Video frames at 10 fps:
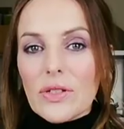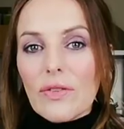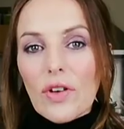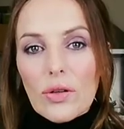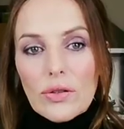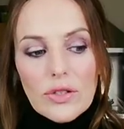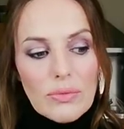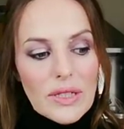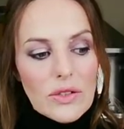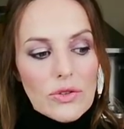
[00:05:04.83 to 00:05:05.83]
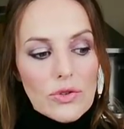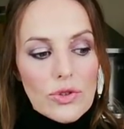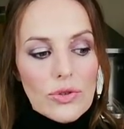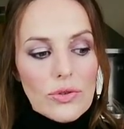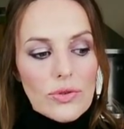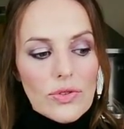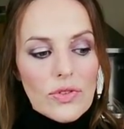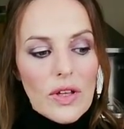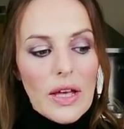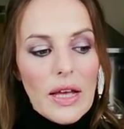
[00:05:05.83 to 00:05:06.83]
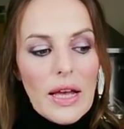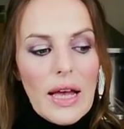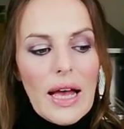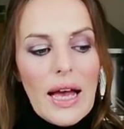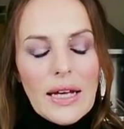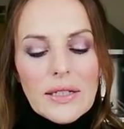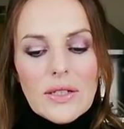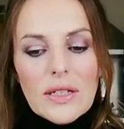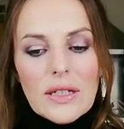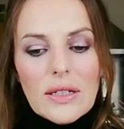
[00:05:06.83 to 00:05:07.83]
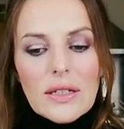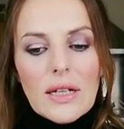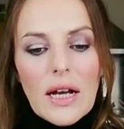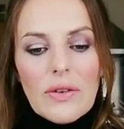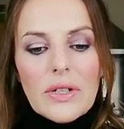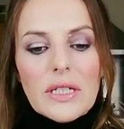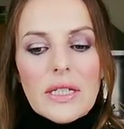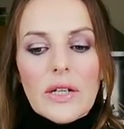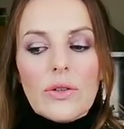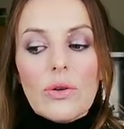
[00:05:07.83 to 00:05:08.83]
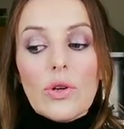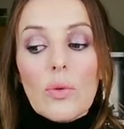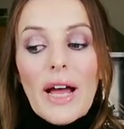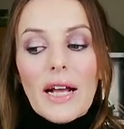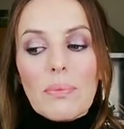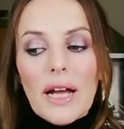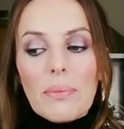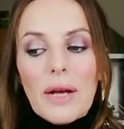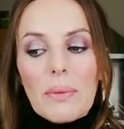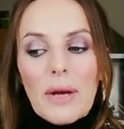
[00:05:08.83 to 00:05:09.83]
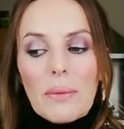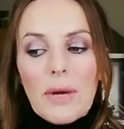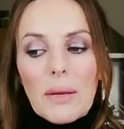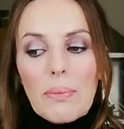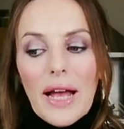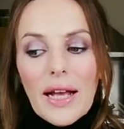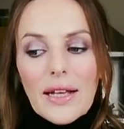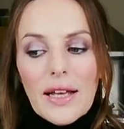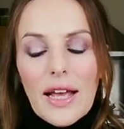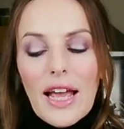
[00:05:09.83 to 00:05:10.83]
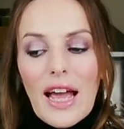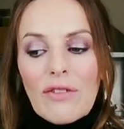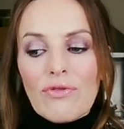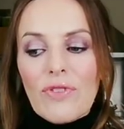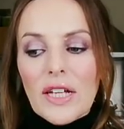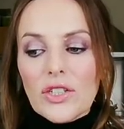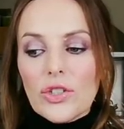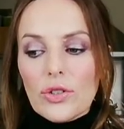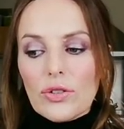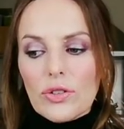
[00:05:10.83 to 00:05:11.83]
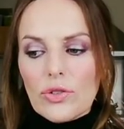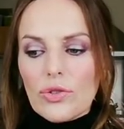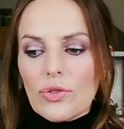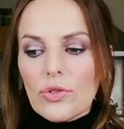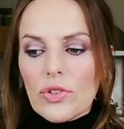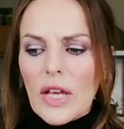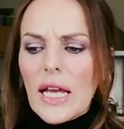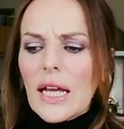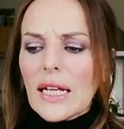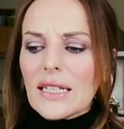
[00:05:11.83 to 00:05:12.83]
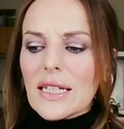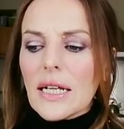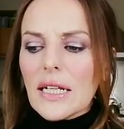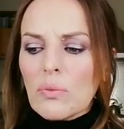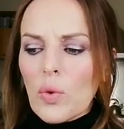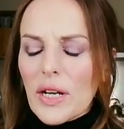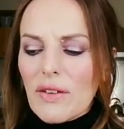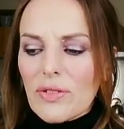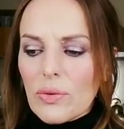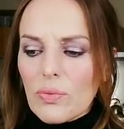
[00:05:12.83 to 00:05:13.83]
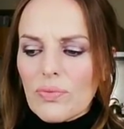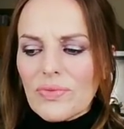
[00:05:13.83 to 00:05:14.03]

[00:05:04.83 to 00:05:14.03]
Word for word: of ultimate truth. And Chiron is saying, no, go back, back, back, back, back, back, and find your truth. It's like in whatever